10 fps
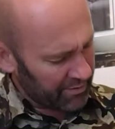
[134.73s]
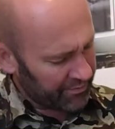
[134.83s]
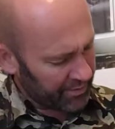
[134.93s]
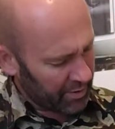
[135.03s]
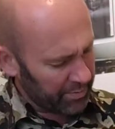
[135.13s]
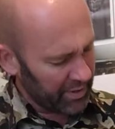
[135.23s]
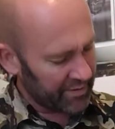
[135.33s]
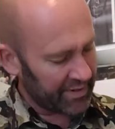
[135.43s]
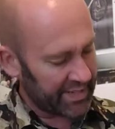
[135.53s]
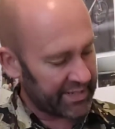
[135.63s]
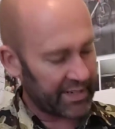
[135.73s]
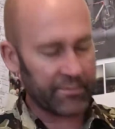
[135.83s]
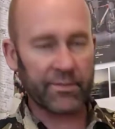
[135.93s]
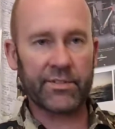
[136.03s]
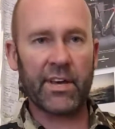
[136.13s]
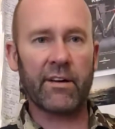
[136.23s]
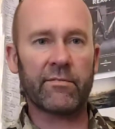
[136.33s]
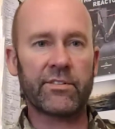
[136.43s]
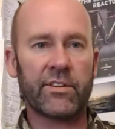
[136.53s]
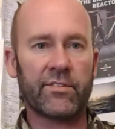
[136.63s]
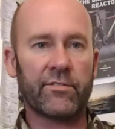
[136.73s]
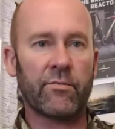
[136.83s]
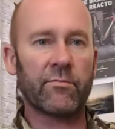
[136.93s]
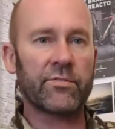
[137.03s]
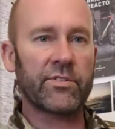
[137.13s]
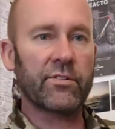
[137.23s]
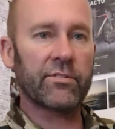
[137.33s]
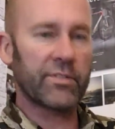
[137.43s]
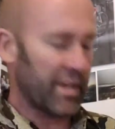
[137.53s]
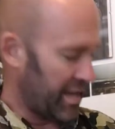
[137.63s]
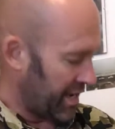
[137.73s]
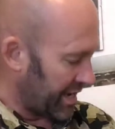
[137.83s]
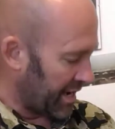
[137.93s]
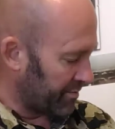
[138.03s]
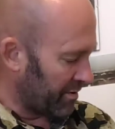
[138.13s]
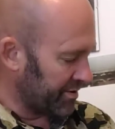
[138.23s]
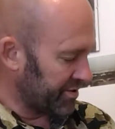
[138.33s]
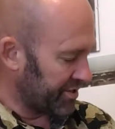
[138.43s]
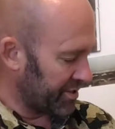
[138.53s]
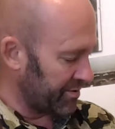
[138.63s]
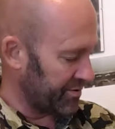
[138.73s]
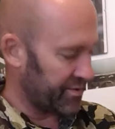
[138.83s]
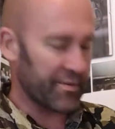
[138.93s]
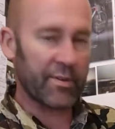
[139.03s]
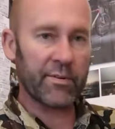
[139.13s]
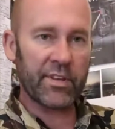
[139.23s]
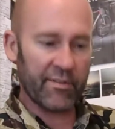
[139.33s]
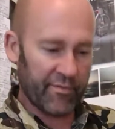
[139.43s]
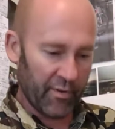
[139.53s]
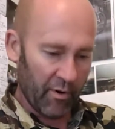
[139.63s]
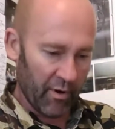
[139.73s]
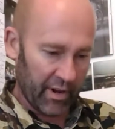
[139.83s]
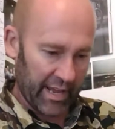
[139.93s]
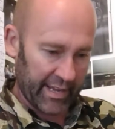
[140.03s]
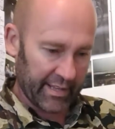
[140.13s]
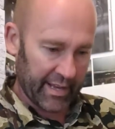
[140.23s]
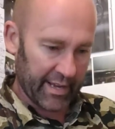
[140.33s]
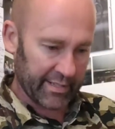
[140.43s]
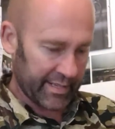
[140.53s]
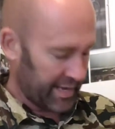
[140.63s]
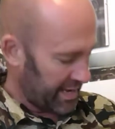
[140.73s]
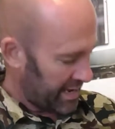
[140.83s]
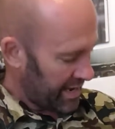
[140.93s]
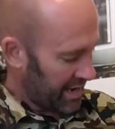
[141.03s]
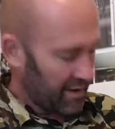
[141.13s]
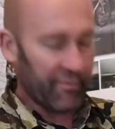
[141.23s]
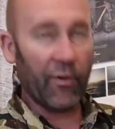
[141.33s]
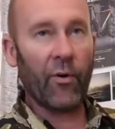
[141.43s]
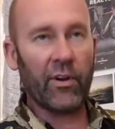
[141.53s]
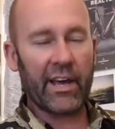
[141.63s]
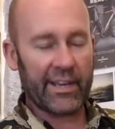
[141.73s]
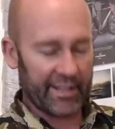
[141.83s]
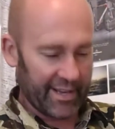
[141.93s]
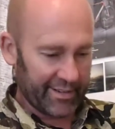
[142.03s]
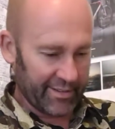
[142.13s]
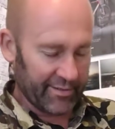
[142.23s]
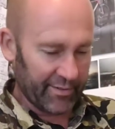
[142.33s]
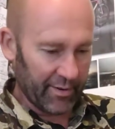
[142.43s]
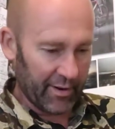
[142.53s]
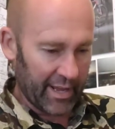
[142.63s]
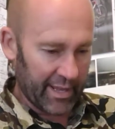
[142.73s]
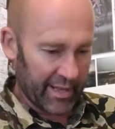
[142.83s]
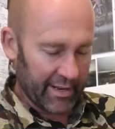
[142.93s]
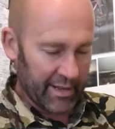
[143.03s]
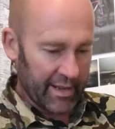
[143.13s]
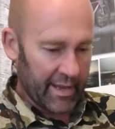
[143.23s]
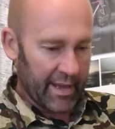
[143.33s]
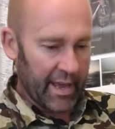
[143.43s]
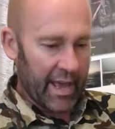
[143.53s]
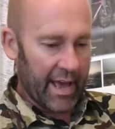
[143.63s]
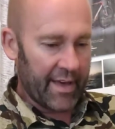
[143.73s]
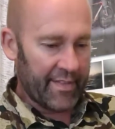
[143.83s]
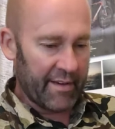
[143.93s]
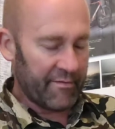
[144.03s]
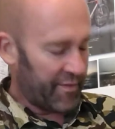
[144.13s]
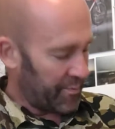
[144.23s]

a couple of you did was that, which I thought was good. You had 1, 2 and 3 with your 4 like that. 4 like that, not the floor like that. And then for